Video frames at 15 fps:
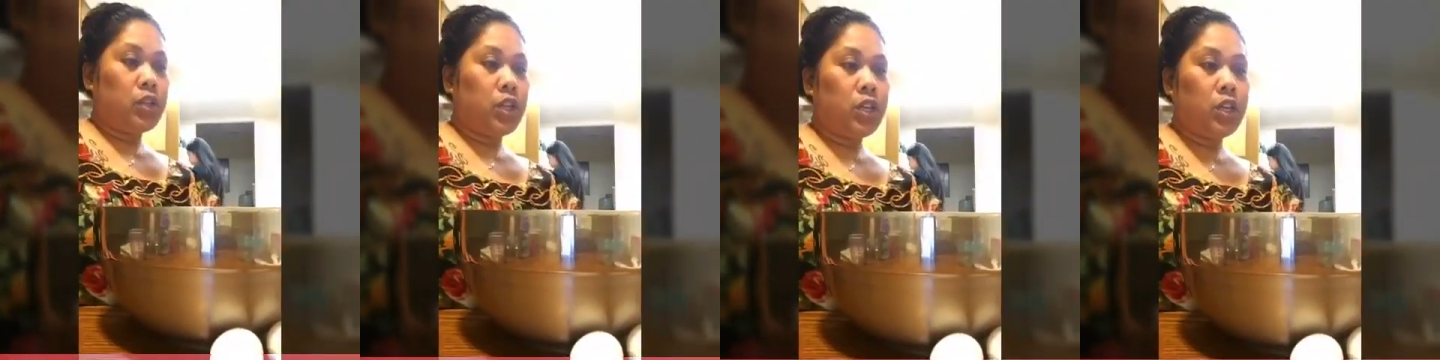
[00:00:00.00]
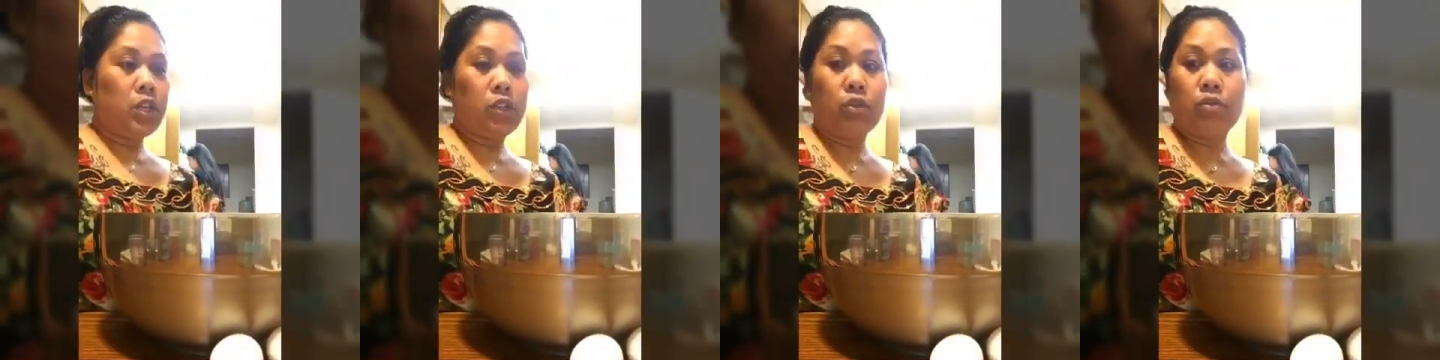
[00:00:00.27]

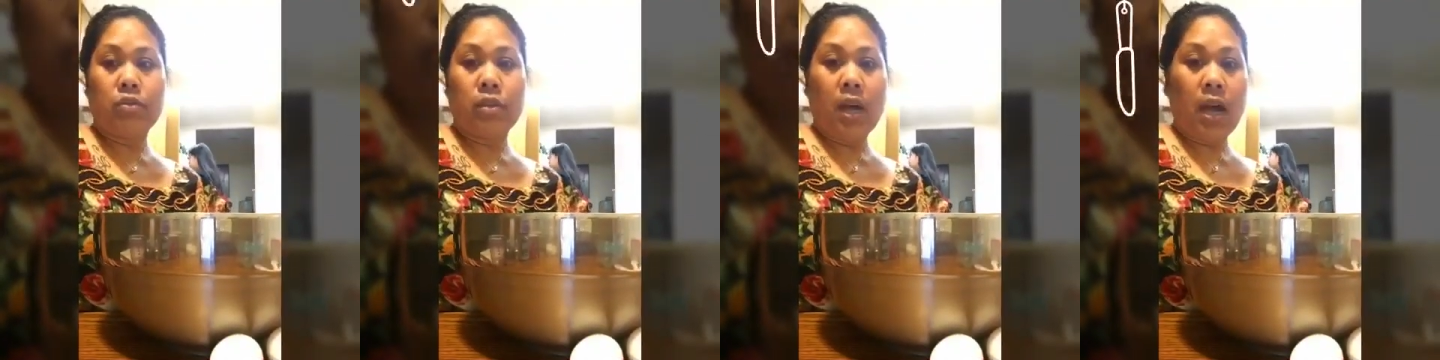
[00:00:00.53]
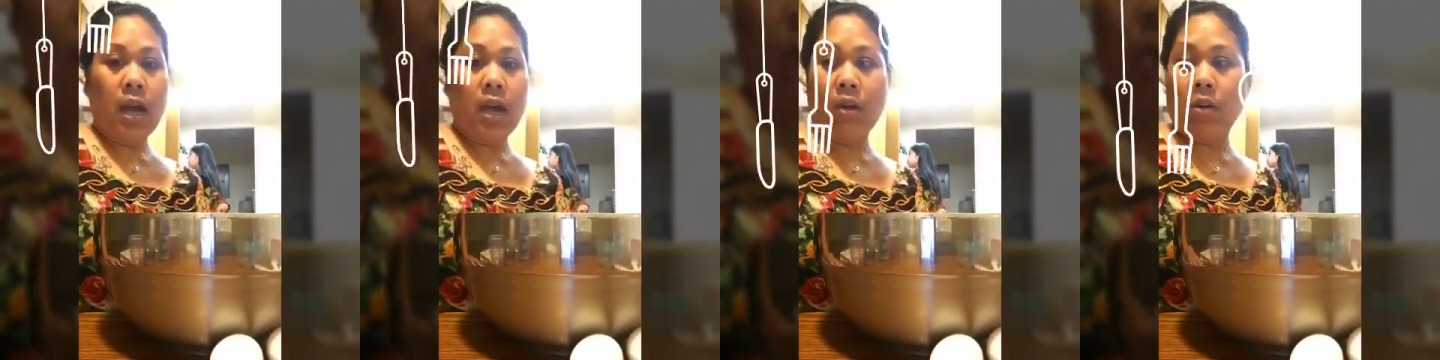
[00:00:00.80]
gonna do
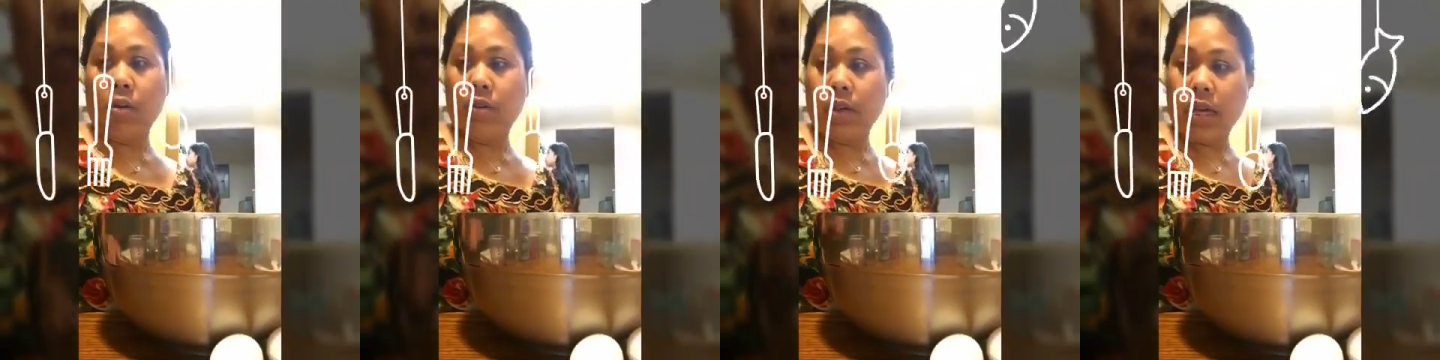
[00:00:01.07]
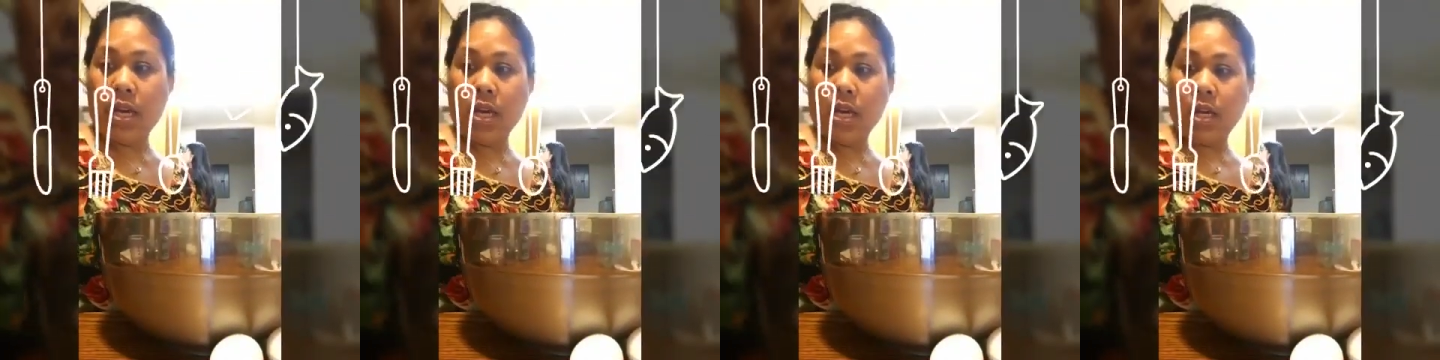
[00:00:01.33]
now
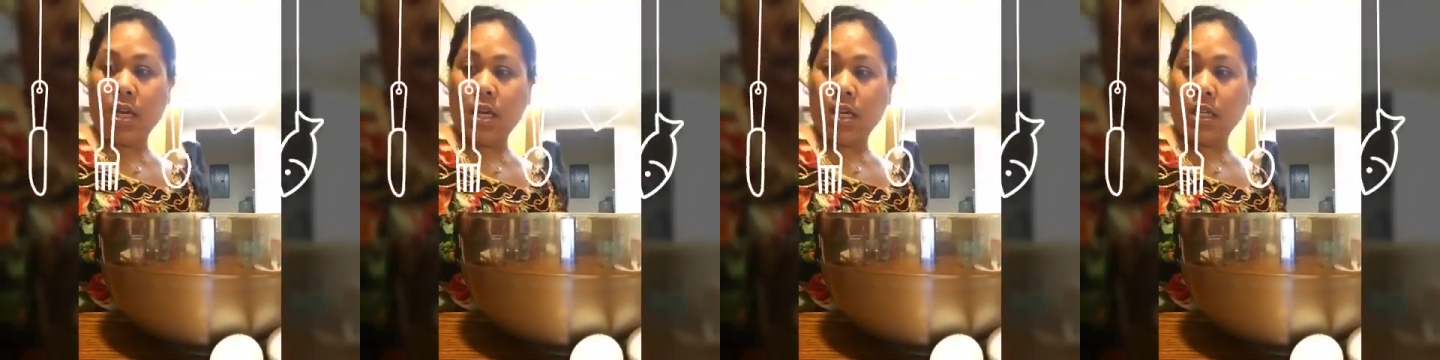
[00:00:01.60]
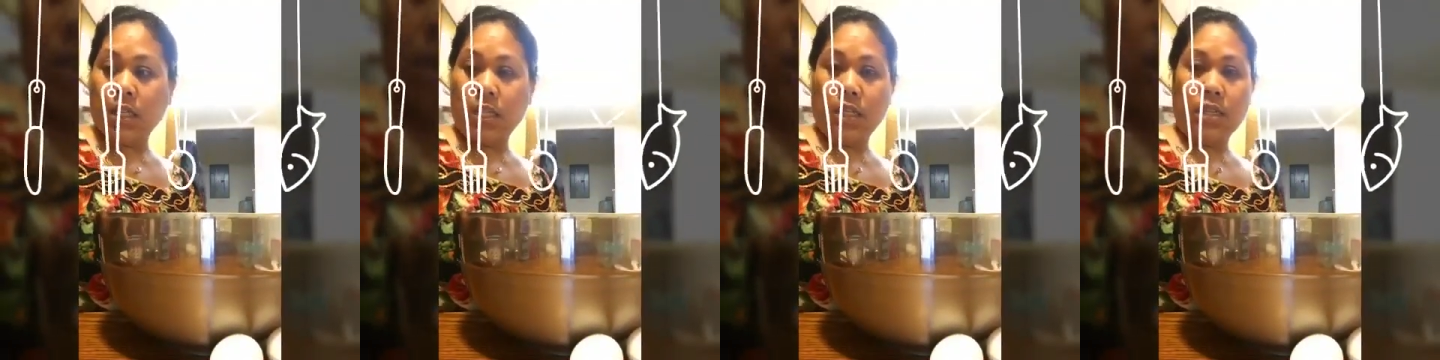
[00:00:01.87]

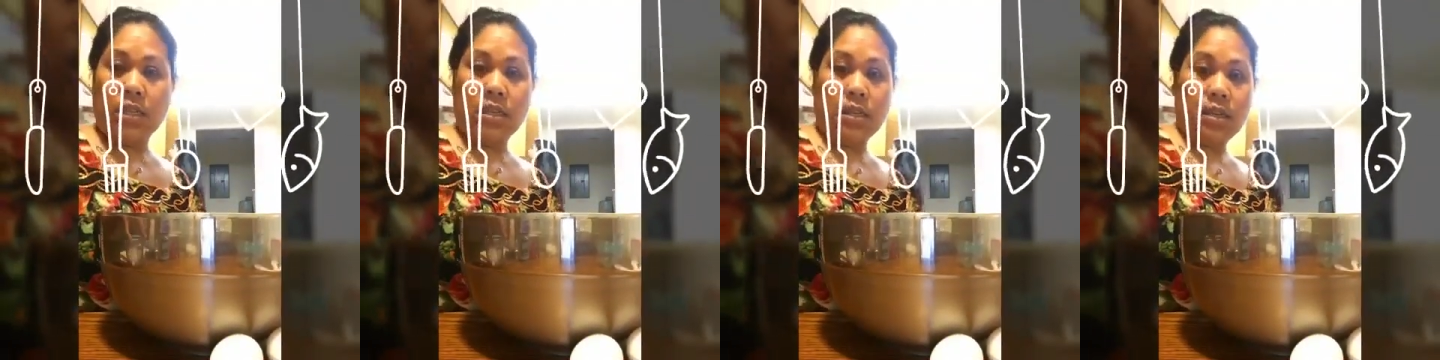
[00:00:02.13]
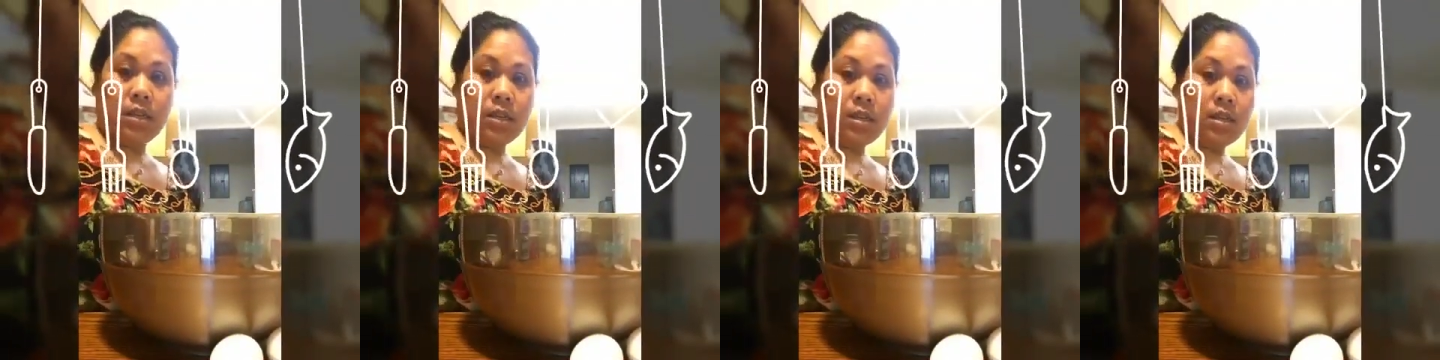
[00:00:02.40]
is
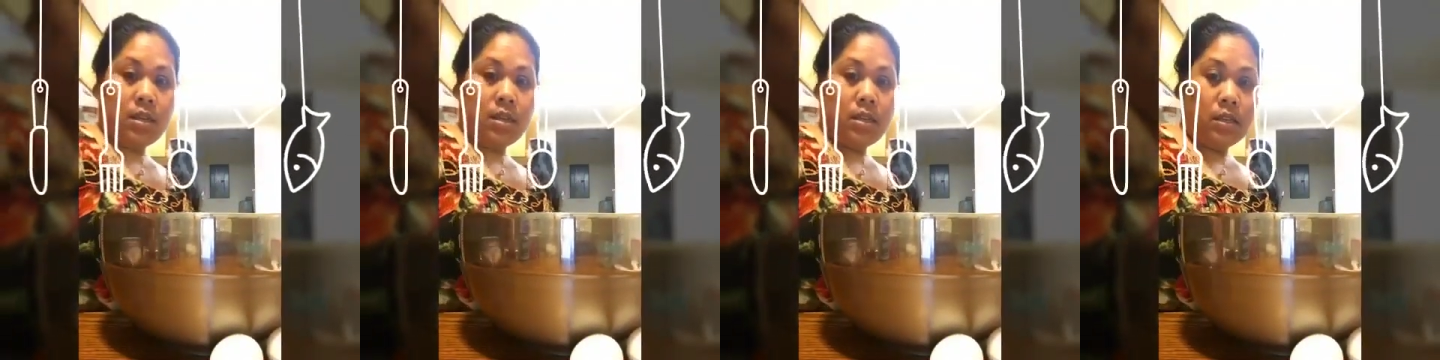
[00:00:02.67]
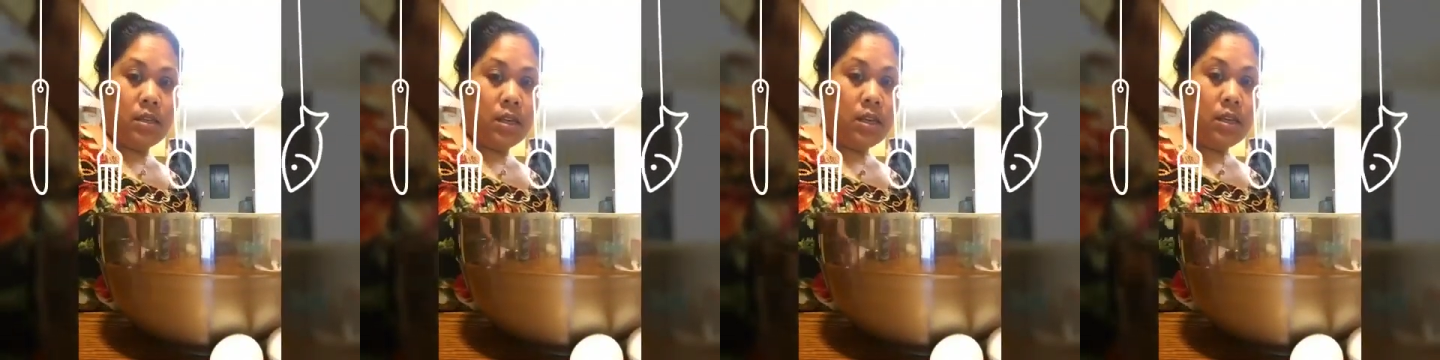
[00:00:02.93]

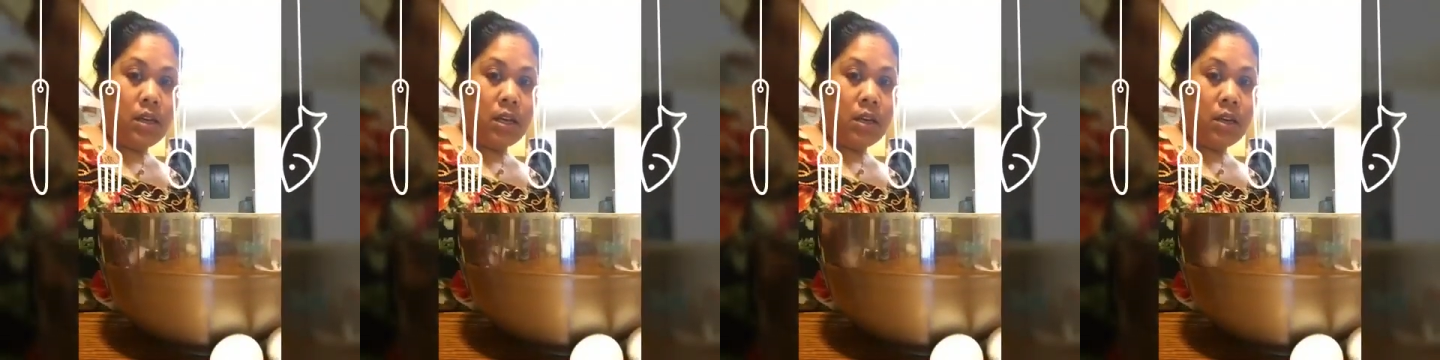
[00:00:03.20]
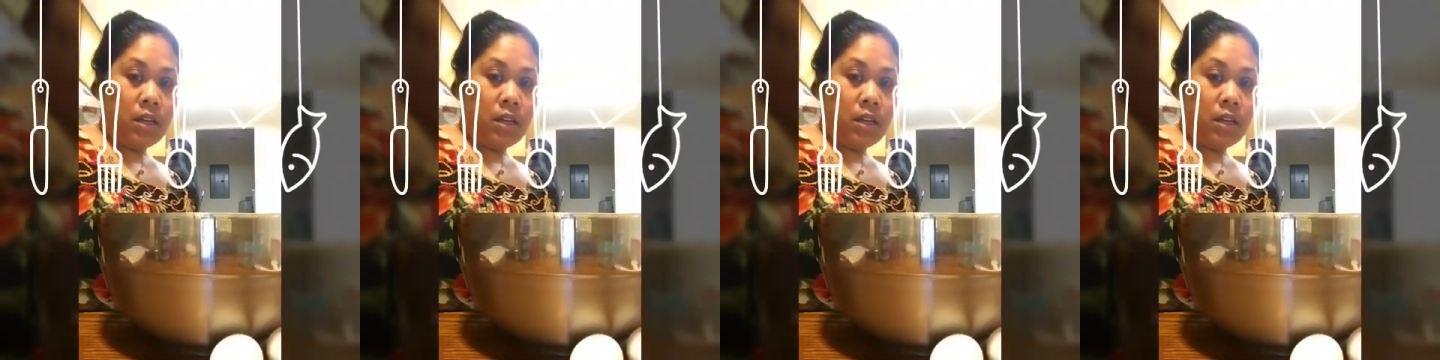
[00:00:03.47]
you're gonna